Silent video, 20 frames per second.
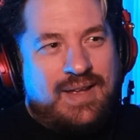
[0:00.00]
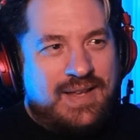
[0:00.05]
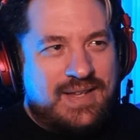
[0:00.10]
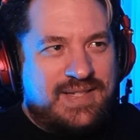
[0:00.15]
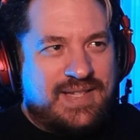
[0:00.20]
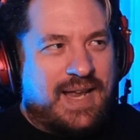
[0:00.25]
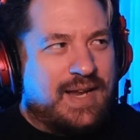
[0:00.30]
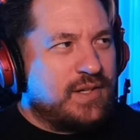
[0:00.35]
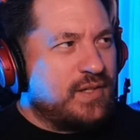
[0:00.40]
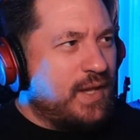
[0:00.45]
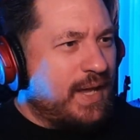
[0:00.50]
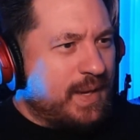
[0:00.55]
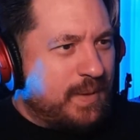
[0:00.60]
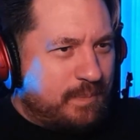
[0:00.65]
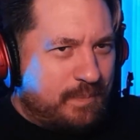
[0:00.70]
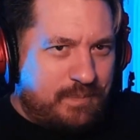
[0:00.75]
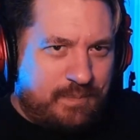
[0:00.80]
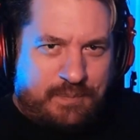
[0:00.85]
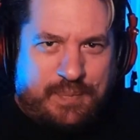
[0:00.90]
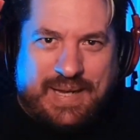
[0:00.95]
Sounds like
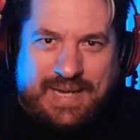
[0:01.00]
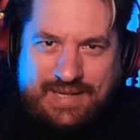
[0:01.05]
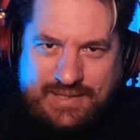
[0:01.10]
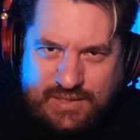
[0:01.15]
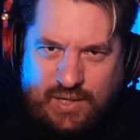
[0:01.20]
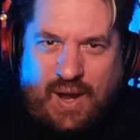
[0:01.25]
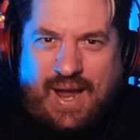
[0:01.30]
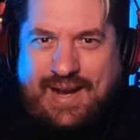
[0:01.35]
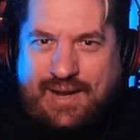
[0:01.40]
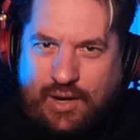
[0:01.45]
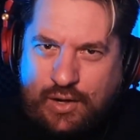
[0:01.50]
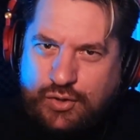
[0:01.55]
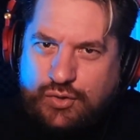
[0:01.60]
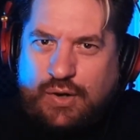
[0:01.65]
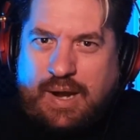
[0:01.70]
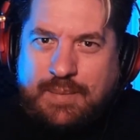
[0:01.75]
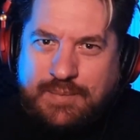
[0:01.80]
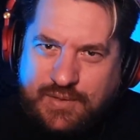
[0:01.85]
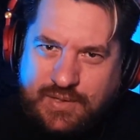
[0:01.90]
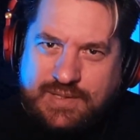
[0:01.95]
big taiko
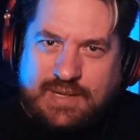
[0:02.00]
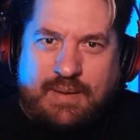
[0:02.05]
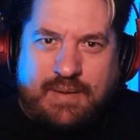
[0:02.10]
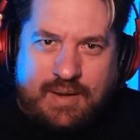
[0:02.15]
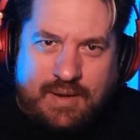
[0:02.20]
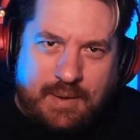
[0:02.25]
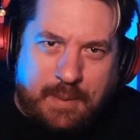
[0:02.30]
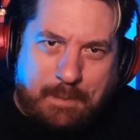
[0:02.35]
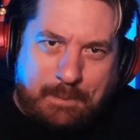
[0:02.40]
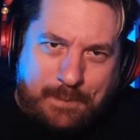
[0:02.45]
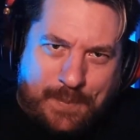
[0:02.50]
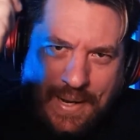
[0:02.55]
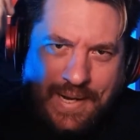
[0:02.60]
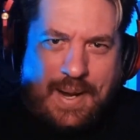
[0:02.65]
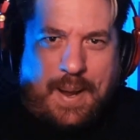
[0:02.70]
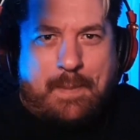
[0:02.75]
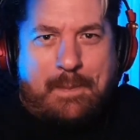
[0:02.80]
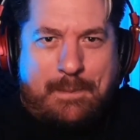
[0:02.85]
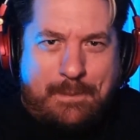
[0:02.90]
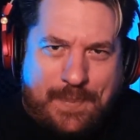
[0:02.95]
drums or something.
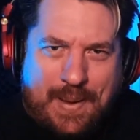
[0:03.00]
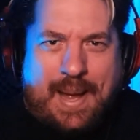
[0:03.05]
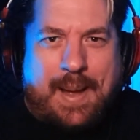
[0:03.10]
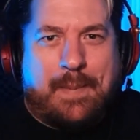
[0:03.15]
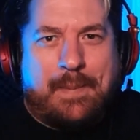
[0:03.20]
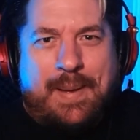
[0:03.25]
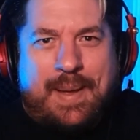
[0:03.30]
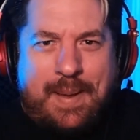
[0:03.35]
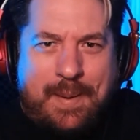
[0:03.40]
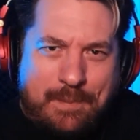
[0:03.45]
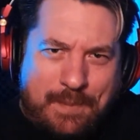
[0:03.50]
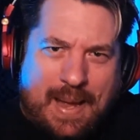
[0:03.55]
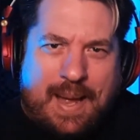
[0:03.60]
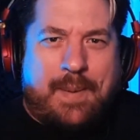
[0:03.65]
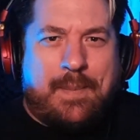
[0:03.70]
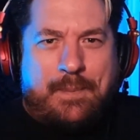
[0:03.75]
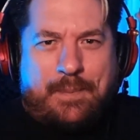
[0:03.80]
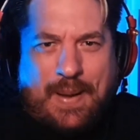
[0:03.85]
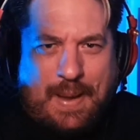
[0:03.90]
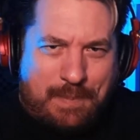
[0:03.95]
Ba-da, ba, ba,
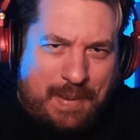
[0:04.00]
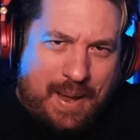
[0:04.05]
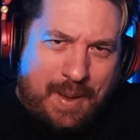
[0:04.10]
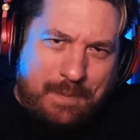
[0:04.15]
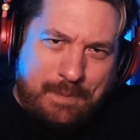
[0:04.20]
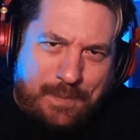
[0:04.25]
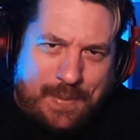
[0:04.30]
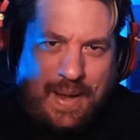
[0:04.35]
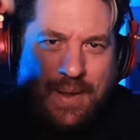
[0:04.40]
ba, ba, ba,